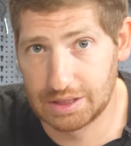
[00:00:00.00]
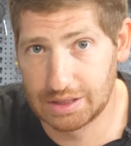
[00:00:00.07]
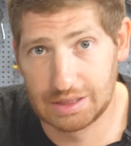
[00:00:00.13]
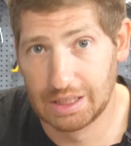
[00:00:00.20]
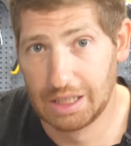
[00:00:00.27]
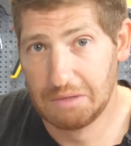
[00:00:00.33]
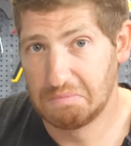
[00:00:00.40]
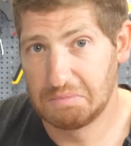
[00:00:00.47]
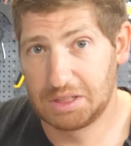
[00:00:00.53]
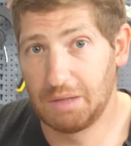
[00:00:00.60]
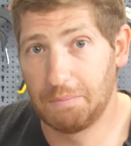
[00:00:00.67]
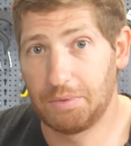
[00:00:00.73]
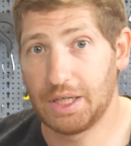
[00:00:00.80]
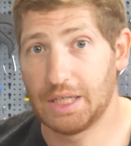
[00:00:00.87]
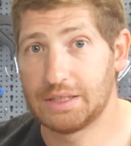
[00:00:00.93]
Just
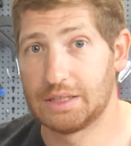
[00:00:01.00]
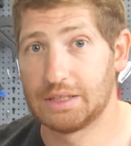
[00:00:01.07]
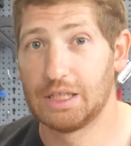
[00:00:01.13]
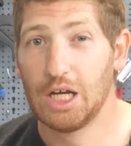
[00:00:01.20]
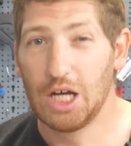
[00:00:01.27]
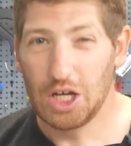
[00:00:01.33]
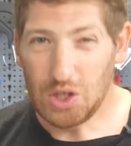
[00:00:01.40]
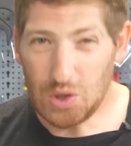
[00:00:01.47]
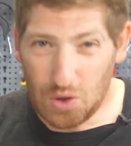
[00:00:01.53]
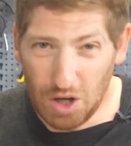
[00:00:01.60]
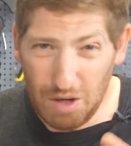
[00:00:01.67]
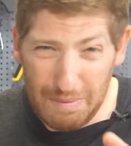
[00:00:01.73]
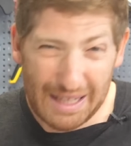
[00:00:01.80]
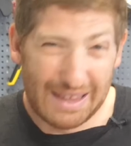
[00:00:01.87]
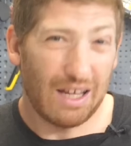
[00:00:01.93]
simply isn't. You
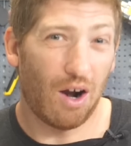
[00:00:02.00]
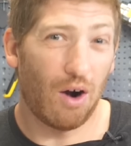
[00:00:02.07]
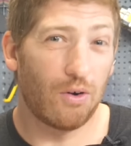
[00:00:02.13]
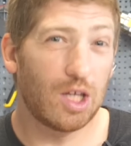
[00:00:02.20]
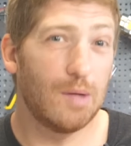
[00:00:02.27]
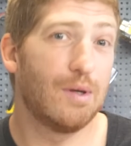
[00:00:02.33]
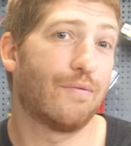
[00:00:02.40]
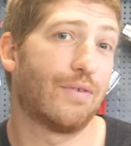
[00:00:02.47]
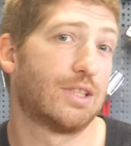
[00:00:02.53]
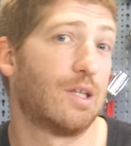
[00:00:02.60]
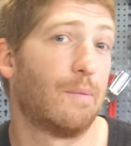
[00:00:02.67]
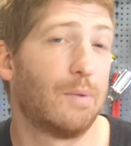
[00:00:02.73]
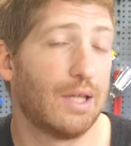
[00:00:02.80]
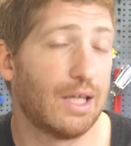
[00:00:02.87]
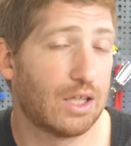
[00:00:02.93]
could make the argument for
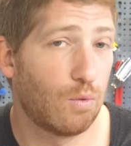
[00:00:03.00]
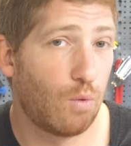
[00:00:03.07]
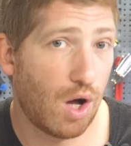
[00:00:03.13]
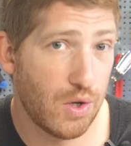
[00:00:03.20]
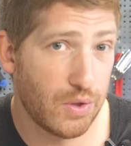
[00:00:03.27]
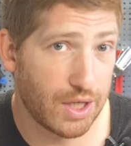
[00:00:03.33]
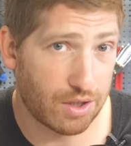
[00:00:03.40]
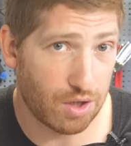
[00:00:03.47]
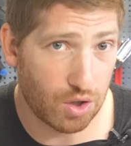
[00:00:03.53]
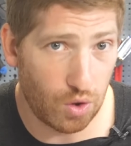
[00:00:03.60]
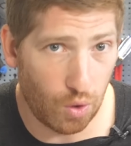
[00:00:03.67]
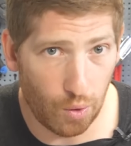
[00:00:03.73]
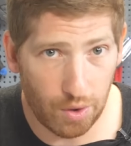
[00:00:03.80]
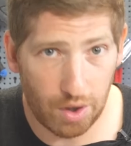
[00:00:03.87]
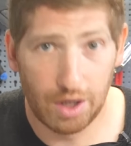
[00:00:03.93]
something like the Wahoo KICKR
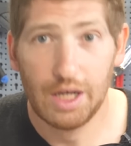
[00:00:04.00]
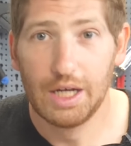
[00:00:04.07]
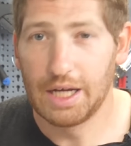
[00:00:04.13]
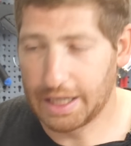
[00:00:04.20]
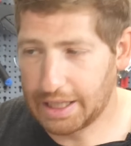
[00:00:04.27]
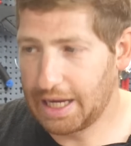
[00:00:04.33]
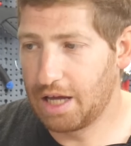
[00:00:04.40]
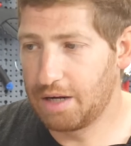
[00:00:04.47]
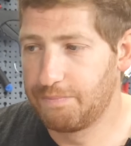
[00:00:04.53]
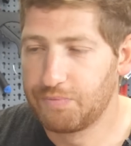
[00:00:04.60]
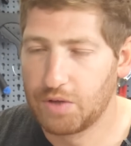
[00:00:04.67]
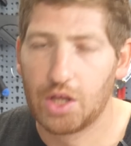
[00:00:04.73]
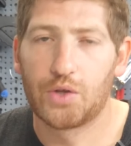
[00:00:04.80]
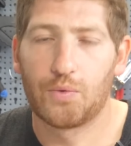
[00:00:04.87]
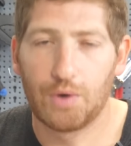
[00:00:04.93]
Core, again,
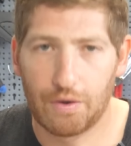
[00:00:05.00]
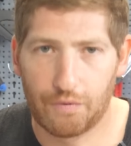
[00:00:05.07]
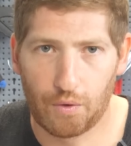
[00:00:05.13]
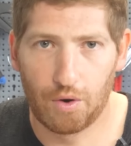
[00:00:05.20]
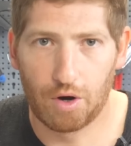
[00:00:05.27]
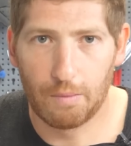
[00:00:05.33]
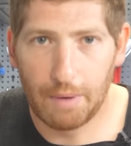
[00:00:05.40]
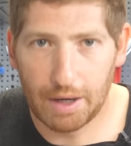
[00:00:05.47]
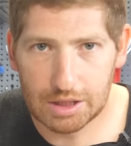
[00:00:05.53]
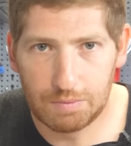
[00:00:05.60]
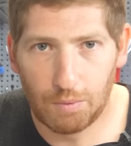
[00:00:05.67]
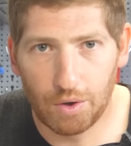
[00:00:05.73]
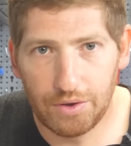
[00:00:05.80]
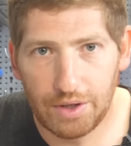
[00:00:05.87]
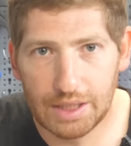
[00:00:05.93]
three to 400 bucks
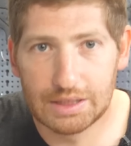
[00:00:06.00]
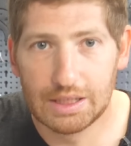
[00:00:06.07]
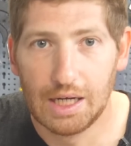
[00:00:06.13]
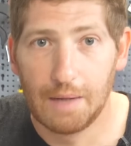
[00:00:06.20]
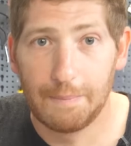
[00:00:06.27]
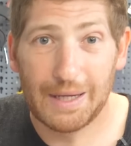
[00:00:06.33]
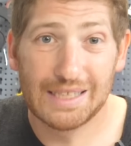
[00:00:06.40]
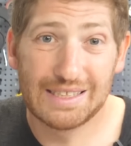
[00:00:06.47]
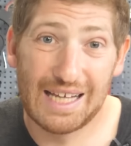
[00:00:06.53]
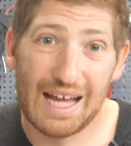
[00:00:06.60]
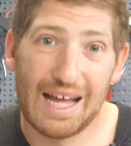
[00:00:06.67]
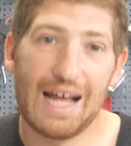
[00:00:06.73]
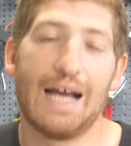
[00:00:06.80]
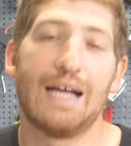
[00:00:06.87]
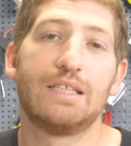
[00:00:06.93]
more than this, because
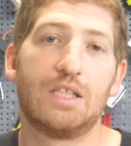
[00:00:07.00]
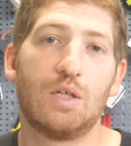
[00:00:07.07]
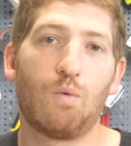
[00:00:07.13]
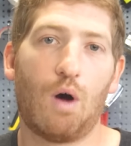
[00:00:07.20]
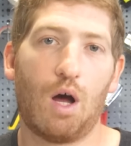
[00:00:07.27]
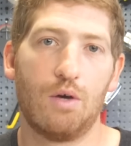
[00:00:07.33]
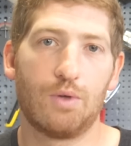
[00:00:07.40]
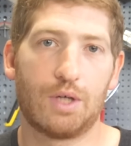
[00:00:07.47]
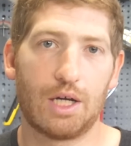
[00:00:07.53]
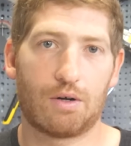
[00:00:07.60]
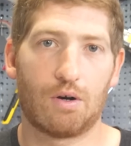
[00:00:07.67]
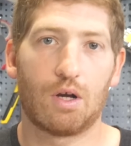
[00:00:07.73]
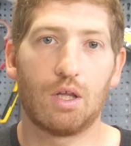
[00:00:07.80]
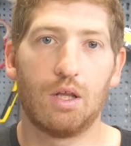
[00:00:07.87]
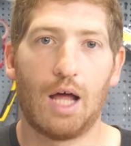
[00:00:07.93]
that has the Wahoo
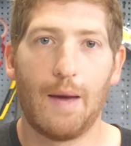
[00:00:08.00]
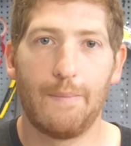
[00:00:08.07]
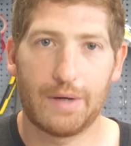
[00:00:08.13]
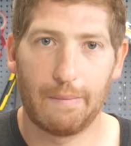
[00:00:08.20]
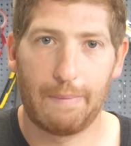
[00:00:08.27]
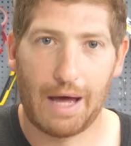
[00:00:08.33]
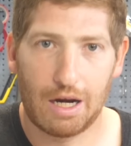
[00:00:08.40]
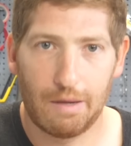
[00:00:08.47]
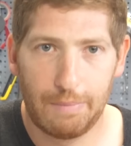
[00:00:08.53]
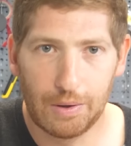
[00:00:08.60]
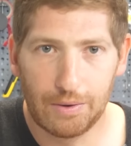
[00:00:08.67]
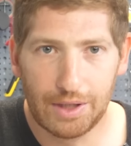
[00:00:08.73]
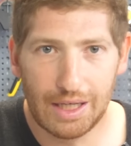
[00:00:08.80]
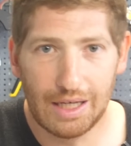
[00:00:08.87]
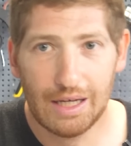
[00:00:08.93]
KICKR Climb
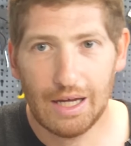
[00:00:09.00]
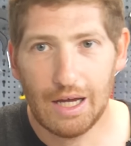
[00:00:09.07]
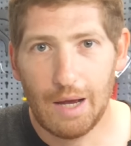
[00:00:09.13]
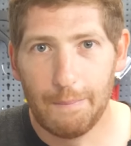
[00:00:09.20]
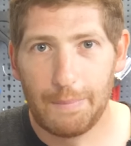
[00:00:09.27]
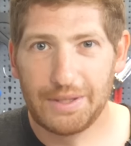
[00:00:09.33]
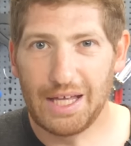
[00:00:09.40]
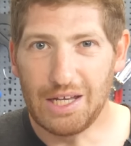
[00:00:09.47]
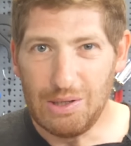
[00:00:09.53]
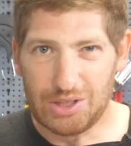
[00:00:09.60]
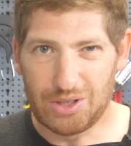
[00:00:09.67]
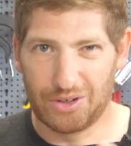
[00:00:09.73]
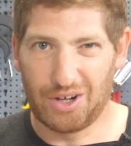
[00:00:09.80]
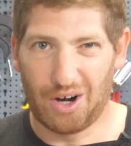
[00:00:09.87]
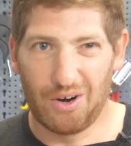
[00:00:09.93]
compatibility. But then you
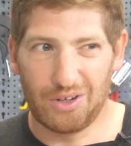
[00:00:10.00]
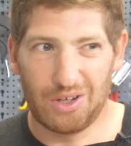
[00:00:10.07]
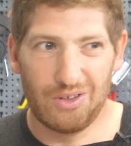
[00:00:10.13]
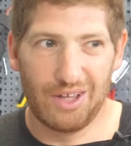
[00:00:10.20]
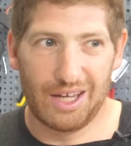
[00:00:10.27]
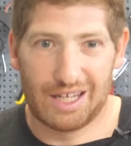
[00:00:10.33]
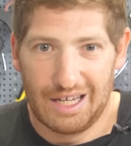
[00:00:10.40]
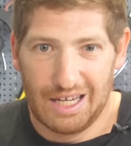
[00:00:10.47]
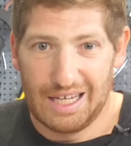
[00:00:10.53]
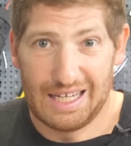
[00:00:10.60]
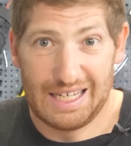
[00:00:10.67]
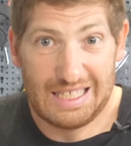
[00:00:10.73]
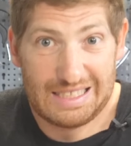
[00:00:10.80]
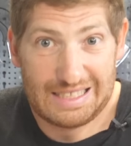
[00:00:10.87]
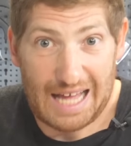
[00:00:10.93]
start to argue like,
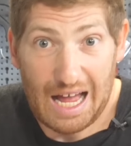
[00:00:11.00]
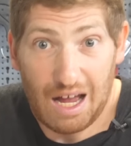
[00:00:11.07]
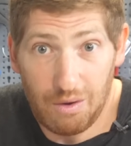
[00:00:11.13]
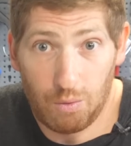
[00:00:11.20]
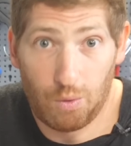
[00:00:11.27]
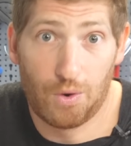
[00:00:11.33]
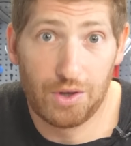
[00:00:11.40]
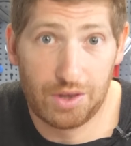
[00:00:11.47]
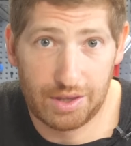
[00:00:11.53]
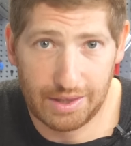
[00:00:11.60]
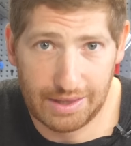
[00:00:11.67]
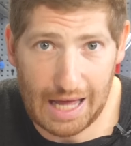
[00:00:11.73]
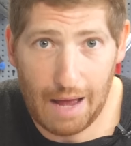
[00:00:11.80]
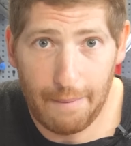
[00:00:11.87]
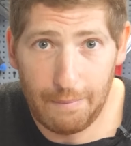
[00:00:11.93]
is that worth
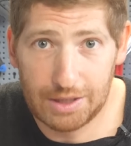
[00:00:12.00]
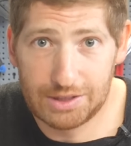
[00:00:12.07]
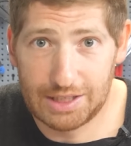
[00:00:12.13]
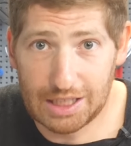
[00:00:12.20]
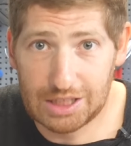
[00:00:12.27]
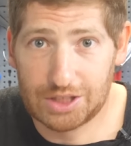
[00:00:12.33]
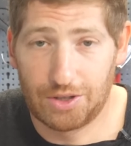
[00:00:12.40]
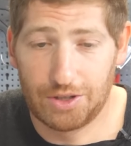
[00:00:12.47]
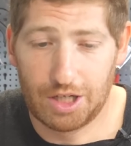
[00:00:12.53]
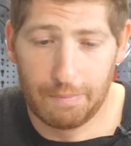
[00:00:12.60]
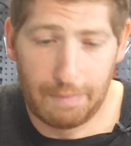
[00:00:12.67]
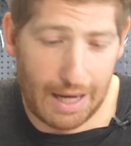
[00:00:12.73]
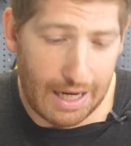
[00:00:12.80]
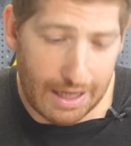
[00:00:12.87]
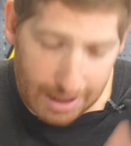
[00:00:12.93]
that much extra? You're going
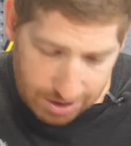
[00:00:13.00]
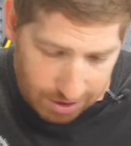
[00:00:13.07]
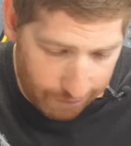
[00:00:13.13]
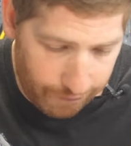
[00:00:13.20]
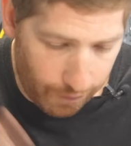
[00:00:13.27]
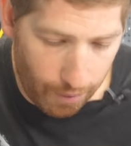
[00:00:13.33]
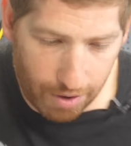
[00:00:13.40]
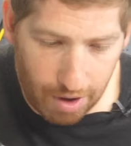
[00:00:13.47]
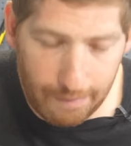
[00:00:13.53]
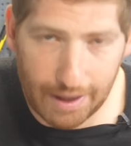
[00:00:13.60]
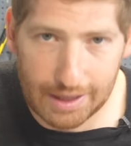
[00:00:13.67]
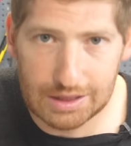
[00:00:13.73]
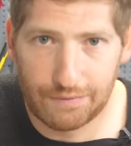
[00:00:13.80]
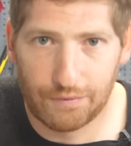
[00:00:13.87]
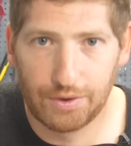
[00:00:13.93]
to pay an extra 400
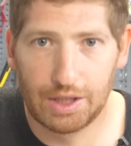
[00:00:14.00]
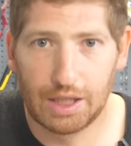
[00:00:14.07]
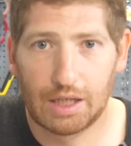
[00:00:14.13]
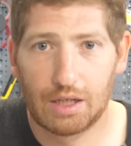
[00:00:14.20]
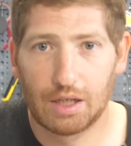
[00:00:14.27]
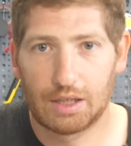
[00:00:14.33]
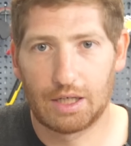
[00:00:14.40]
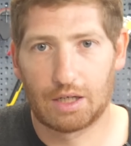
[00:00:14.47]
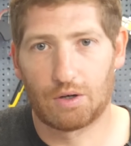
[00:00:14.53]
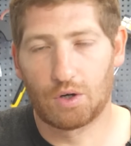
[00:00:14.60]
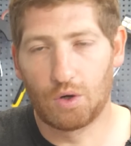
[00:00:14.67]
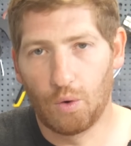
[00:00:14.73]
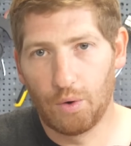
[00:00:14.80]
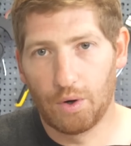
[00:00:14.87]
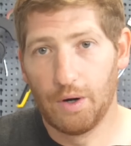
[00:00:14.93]
bucks for the KICKR
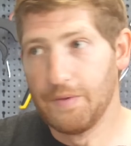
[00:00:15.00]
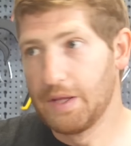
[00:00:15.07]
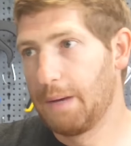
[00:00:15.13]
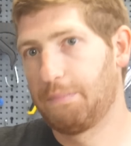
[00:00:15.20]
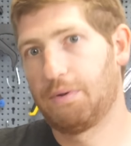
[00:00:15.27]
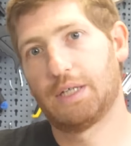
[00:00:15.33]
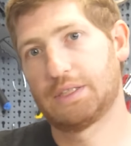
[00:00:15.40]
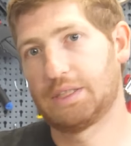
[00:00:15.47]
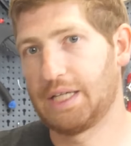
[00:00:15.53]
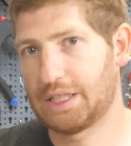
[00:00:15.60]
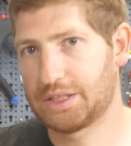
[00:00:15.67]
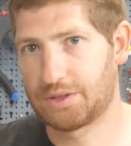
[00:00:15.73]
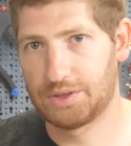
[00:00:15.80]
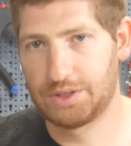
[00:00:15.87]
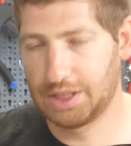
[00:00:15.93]
Core, plus an
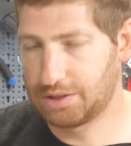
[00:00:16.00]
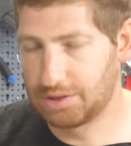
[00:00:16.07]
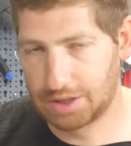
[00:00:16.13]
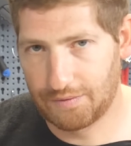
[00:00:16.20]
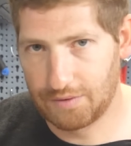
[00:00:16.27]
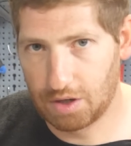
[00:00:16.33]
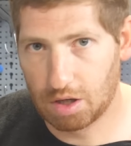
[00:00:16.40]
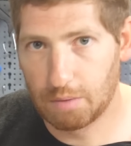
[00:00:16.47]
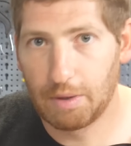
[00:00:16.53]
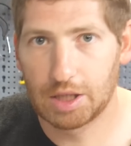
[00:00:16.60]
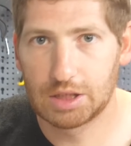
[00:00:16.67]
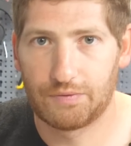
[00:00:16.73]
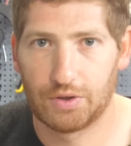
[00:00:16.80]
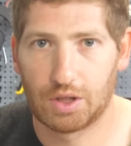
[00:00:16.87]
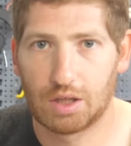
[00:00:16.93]
extra six or 700
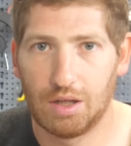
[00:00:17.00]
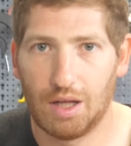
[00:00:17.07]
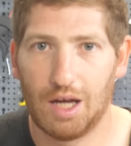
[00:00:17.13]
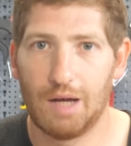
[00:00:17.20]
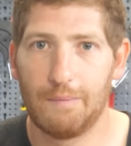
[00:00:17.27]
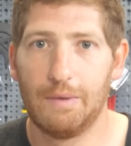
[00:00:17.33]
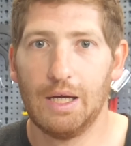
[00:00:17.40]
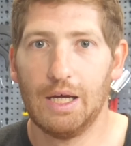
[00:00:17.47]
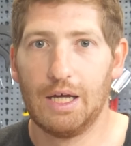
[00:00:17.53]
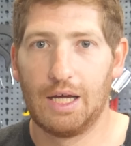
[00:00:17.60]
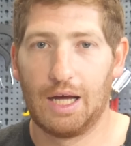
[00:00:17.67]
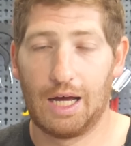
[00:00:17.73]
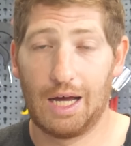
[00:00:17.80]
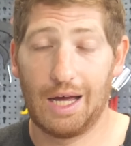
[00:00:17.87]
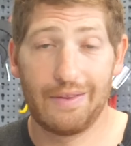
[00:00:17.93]
bucks for the climb.
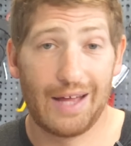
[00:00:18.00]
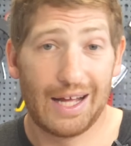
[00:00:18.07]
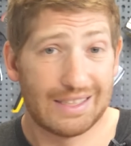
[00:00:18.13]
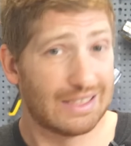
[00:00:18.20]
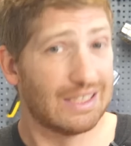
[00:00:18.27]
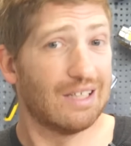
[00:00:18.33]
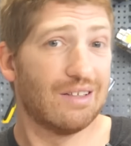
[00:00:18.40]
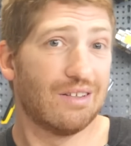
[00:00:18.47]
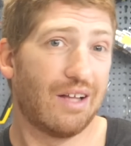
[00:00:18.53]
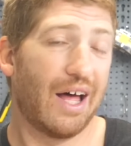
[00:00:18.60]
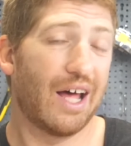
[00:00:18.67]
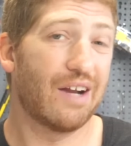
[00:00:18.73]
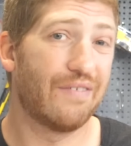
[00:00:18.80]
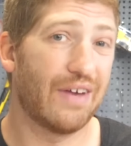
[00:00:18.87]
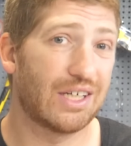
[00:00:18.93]
Uh, that's a
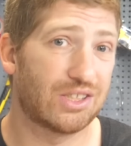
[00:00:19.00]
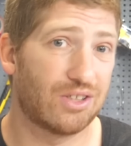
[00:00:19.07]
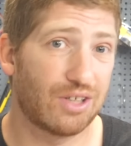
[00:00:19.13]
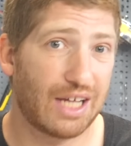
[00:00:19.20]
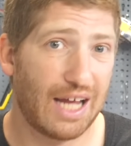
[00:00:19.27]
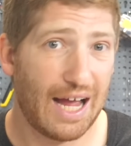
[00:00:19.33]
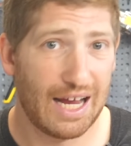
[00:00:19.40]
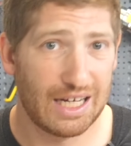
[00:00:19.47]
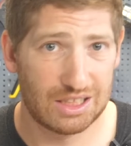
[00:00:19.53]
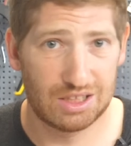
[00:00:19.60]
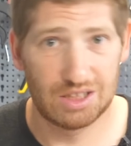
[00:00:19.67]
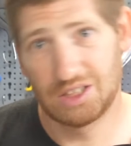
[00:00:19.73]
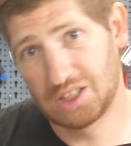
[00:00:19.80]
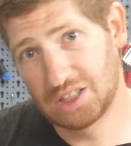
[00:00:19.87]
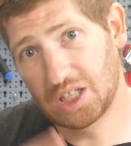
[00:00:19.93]
lot of extra cash
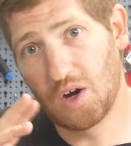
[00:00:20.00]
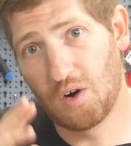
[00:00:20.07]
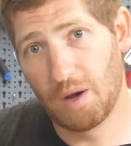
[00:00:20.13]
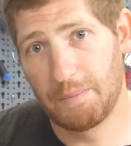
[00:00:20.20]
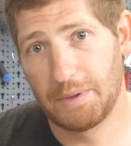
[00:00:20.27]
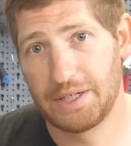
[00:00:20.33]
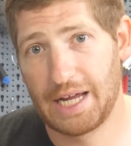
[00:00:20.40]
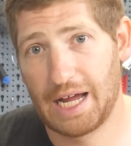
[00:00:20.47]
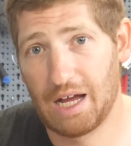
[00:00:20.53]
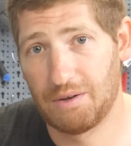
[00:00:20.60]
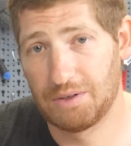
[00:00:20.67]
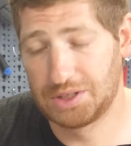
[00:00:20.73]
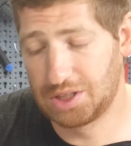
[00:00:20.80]
just to go up and down.